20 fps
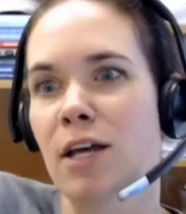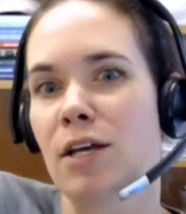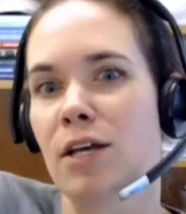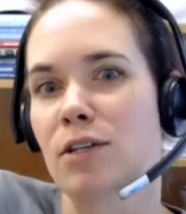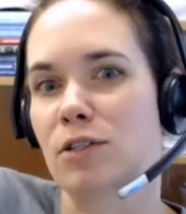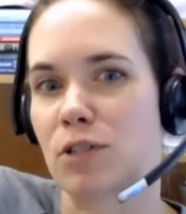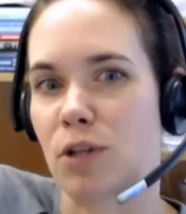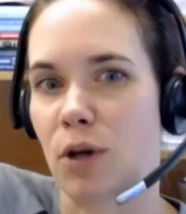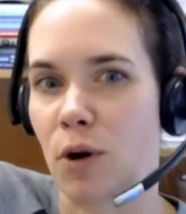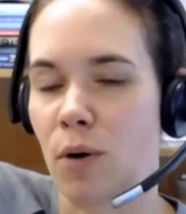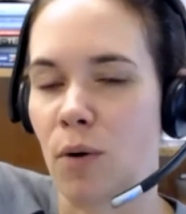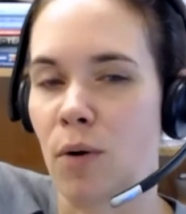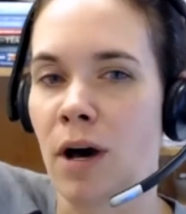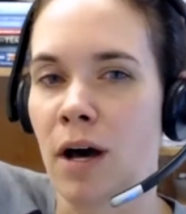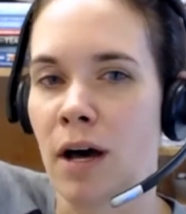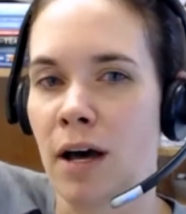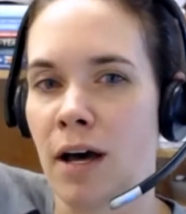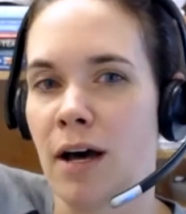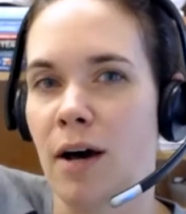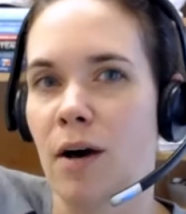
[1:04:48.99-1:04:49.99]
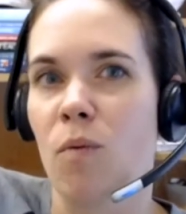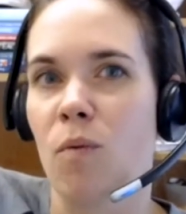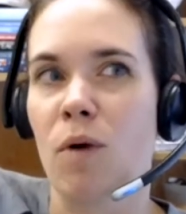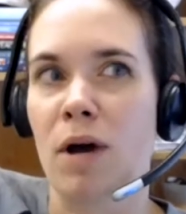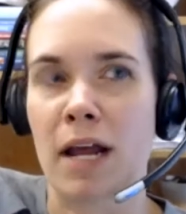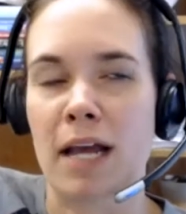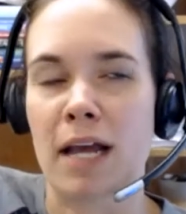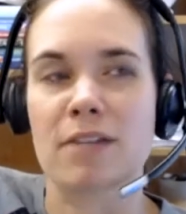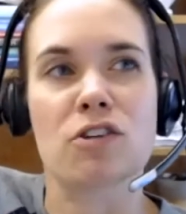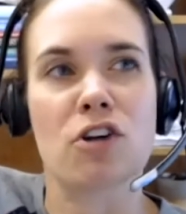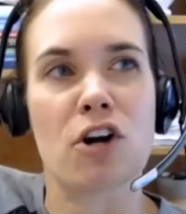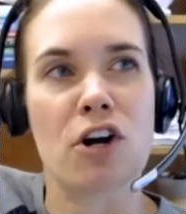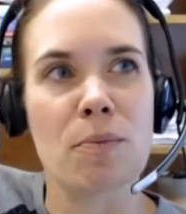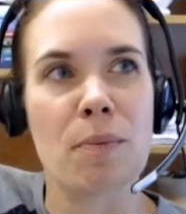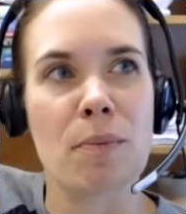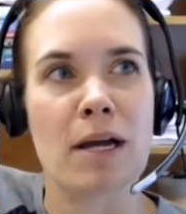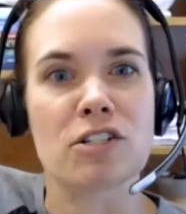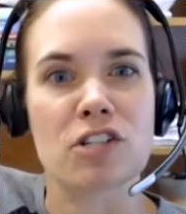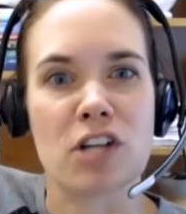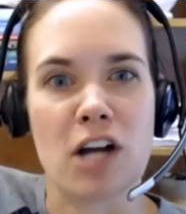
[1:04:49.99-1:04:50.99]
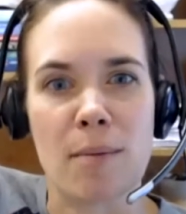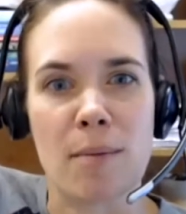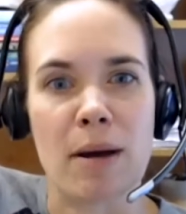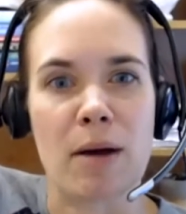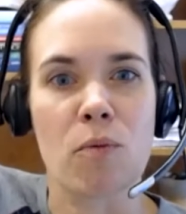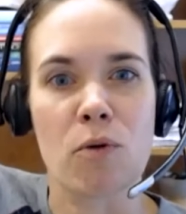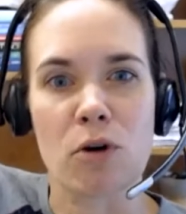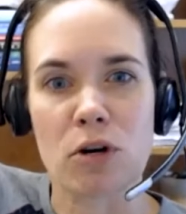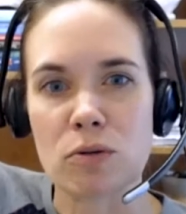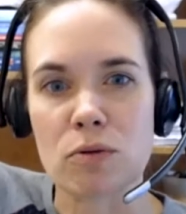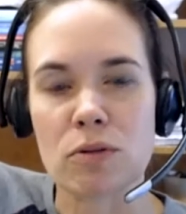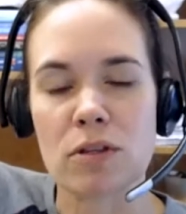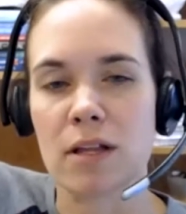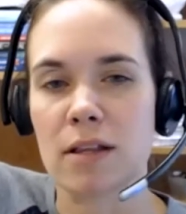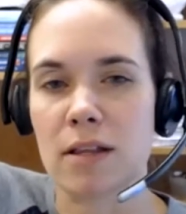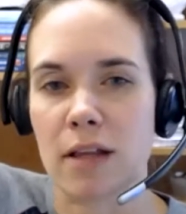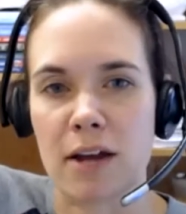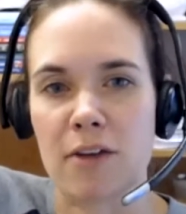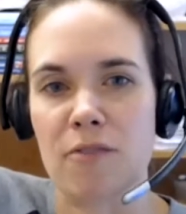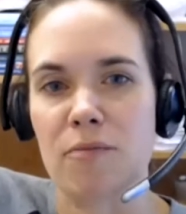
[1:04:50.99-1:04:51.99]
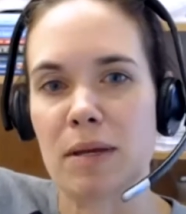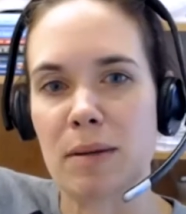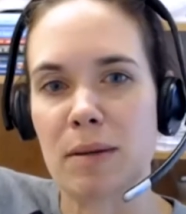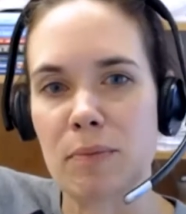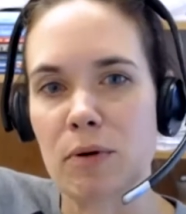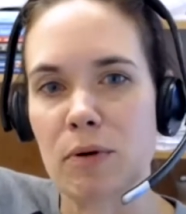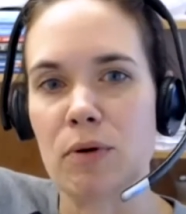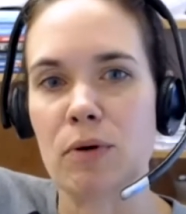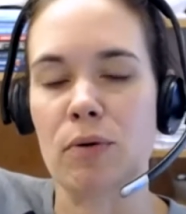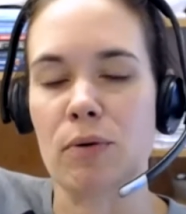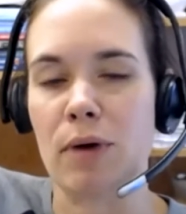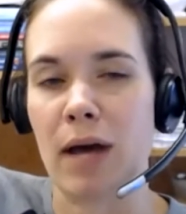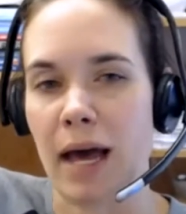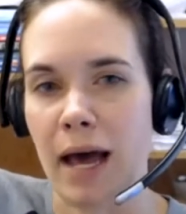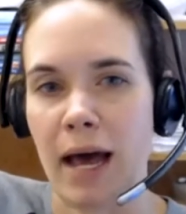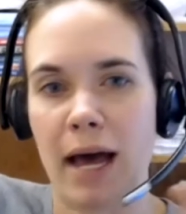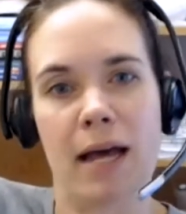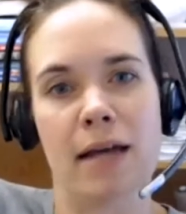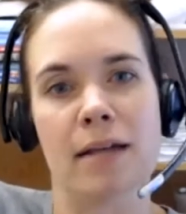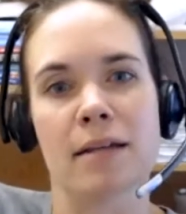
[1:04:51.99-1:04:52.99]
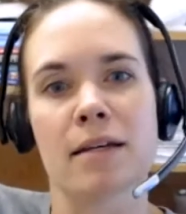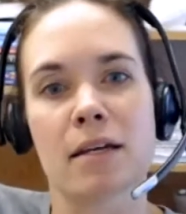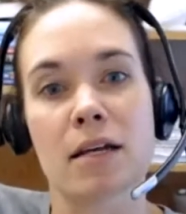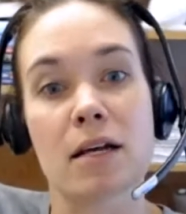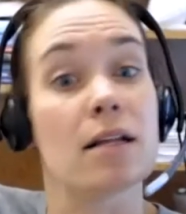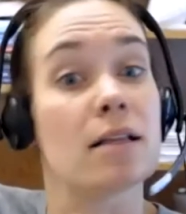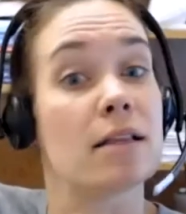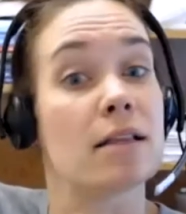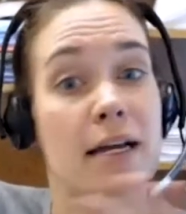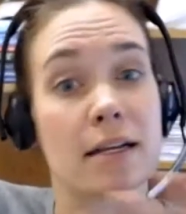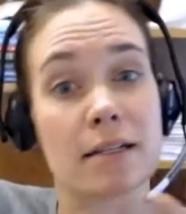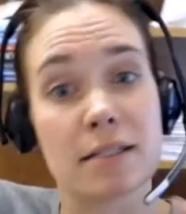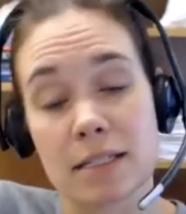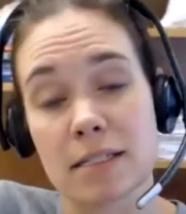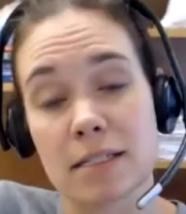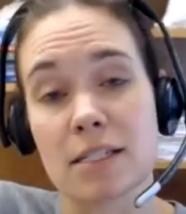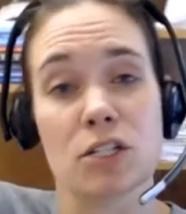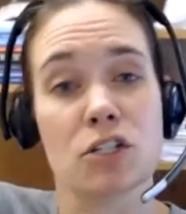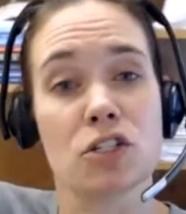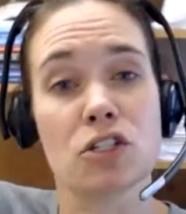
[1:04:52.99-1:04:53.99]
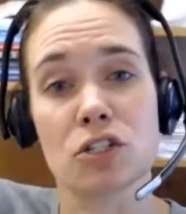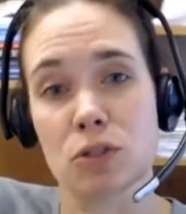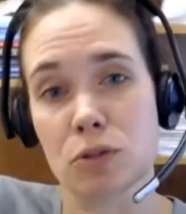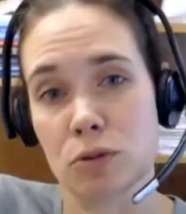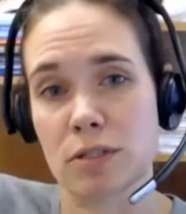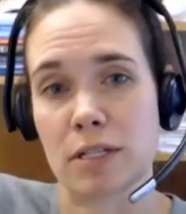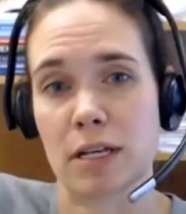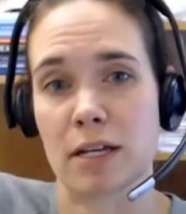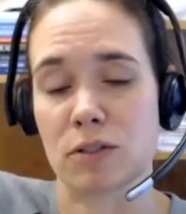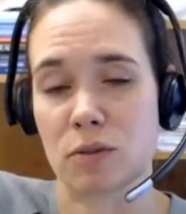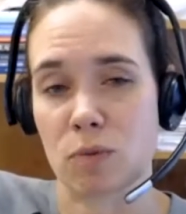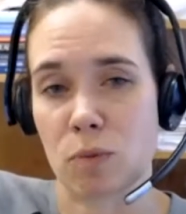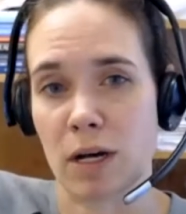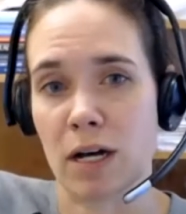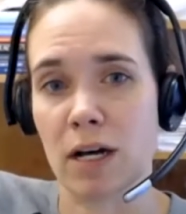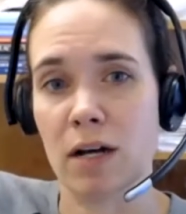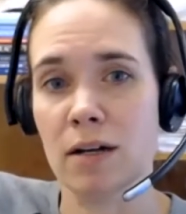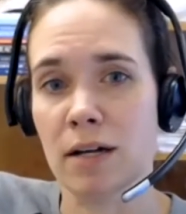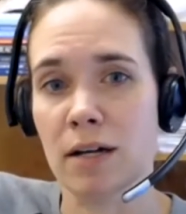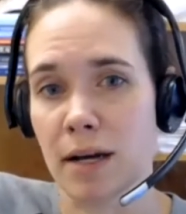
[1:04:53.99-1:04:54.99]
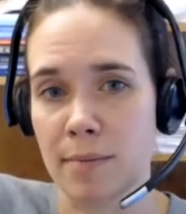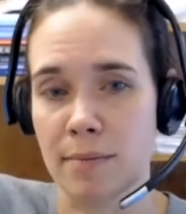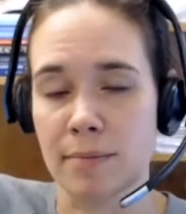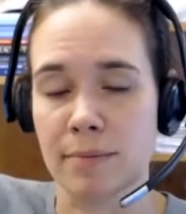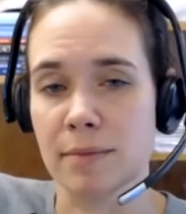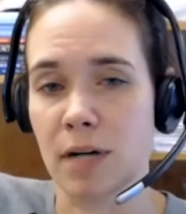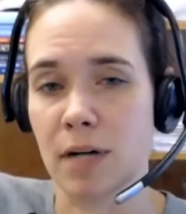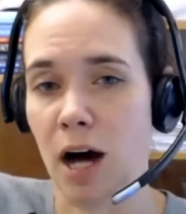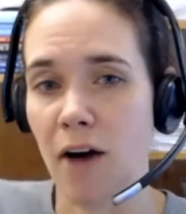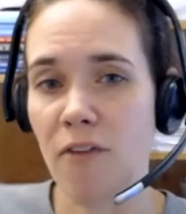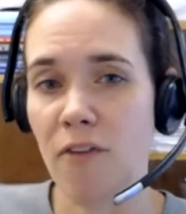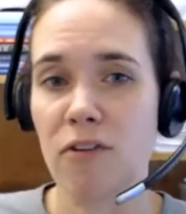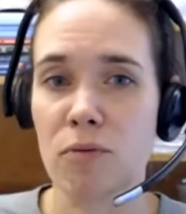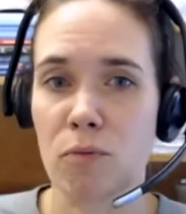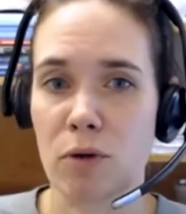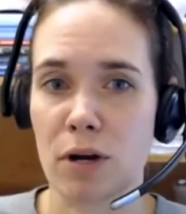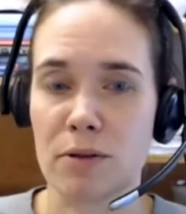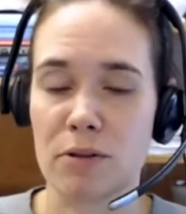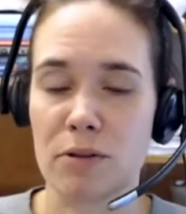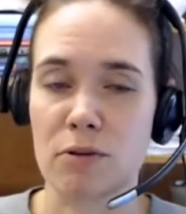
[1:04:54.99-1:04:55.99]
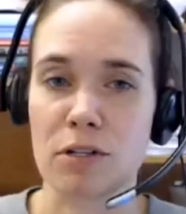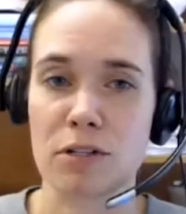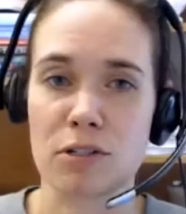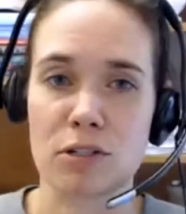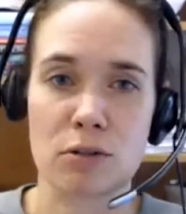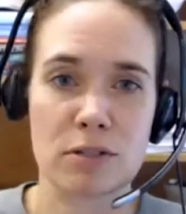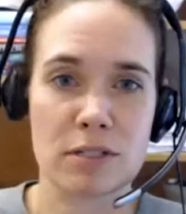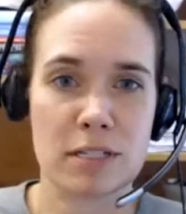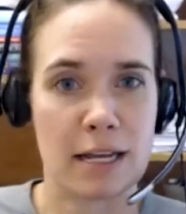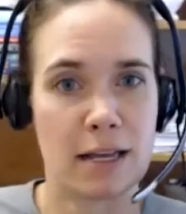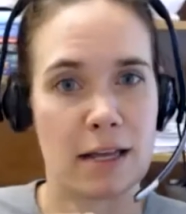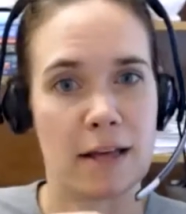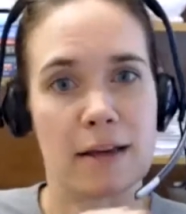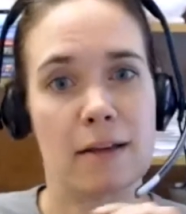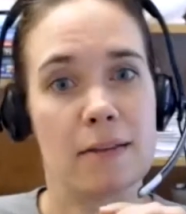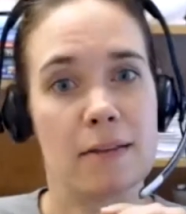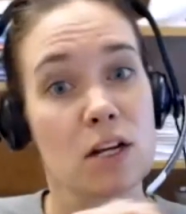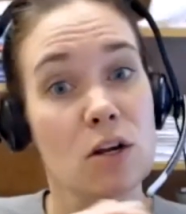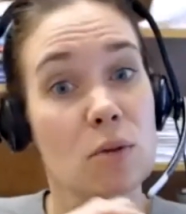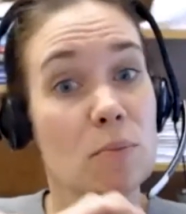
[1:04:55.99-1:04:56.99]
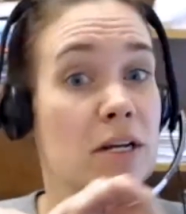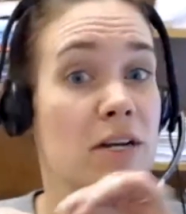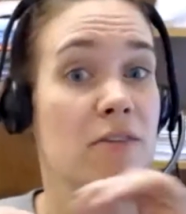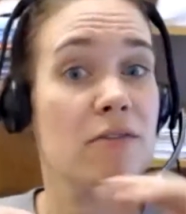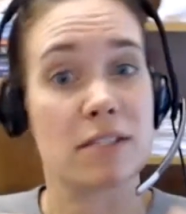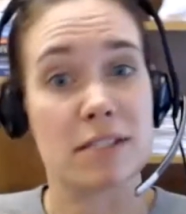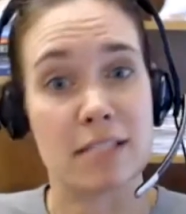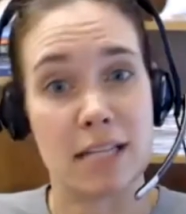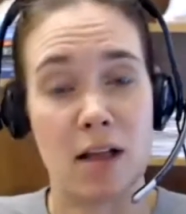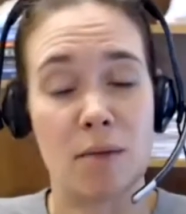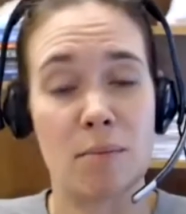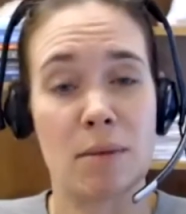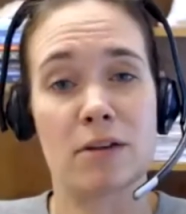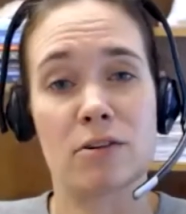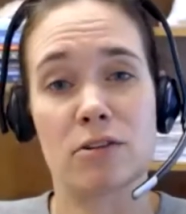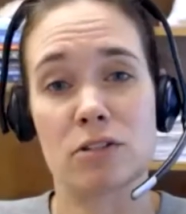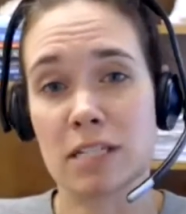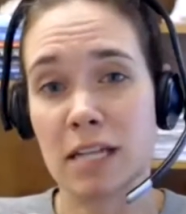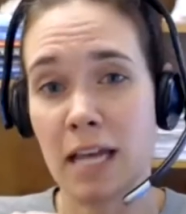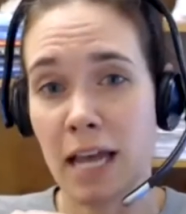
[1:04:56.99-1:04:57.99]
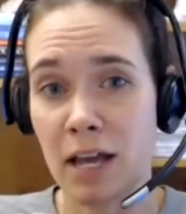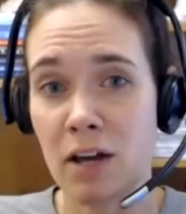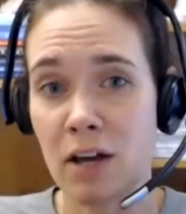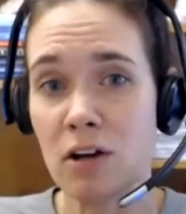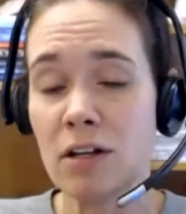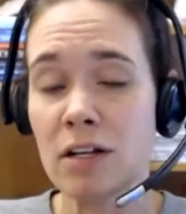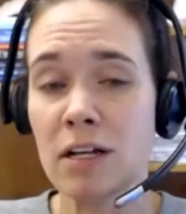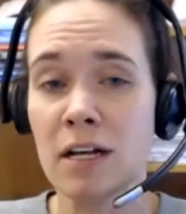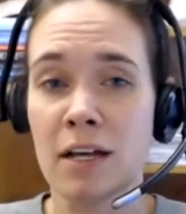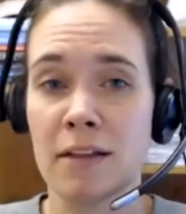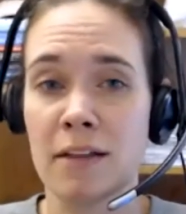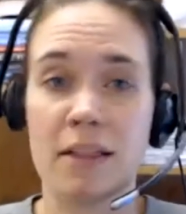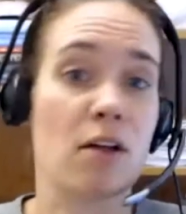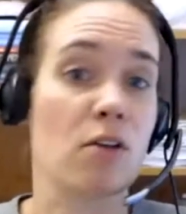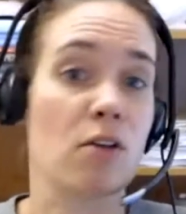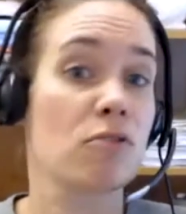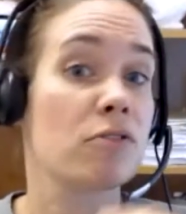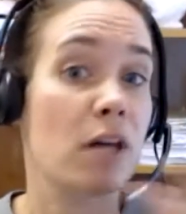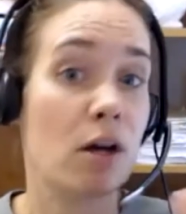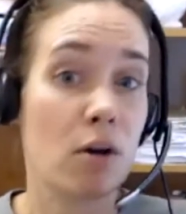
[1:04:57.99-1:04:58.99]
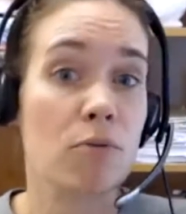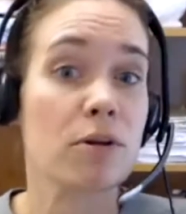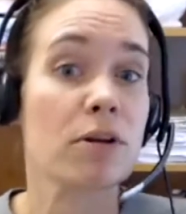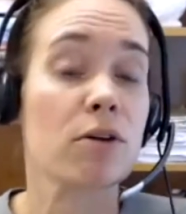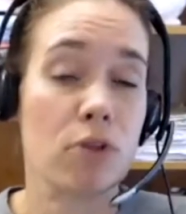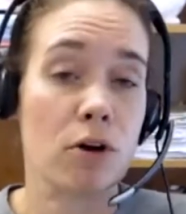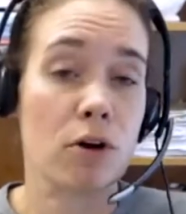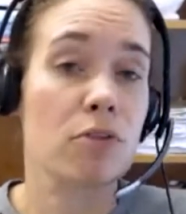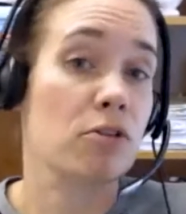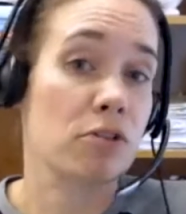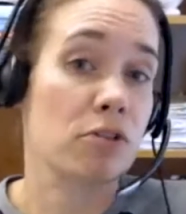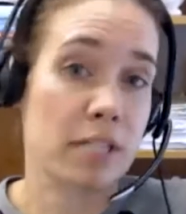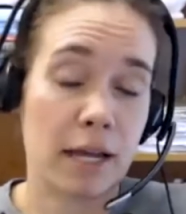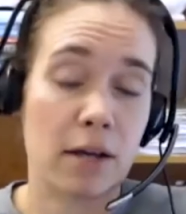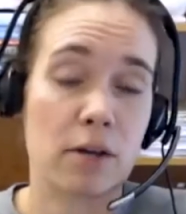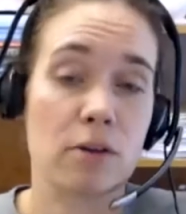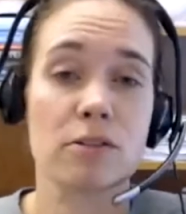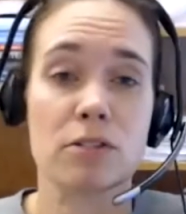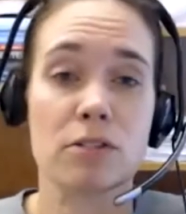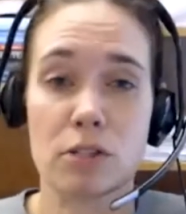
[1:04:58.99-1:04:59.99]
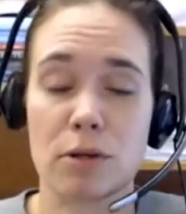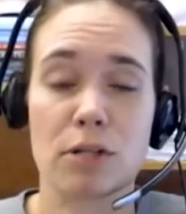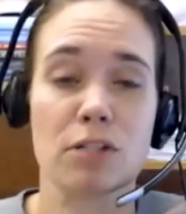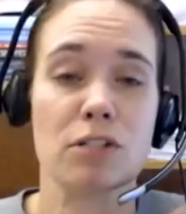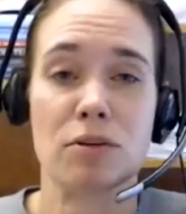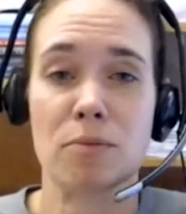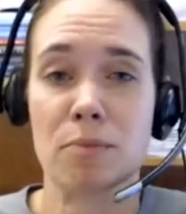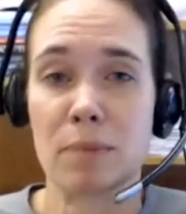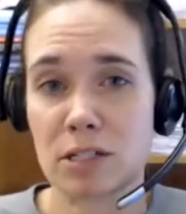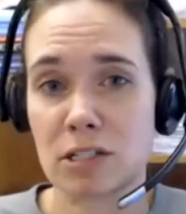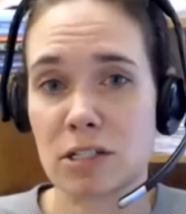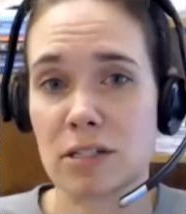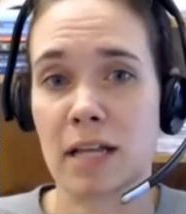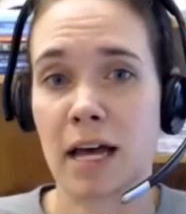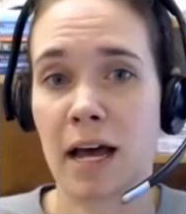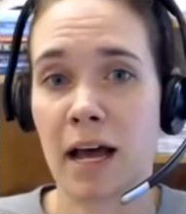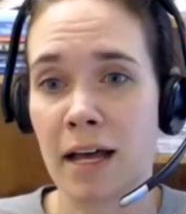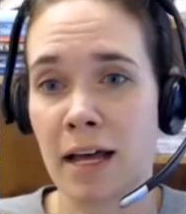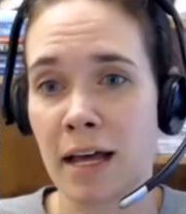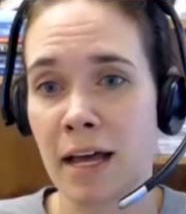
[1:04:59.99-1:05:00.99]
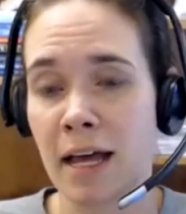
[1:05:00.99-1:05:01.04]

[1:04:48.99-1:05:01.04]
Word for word: So when I started my job, I worked with a lot of people who had collected tissues as well. Um, often, what you can do is take like a little bit of a salamander tail. They'll they'll regrow their tails too. I should have mentioned that.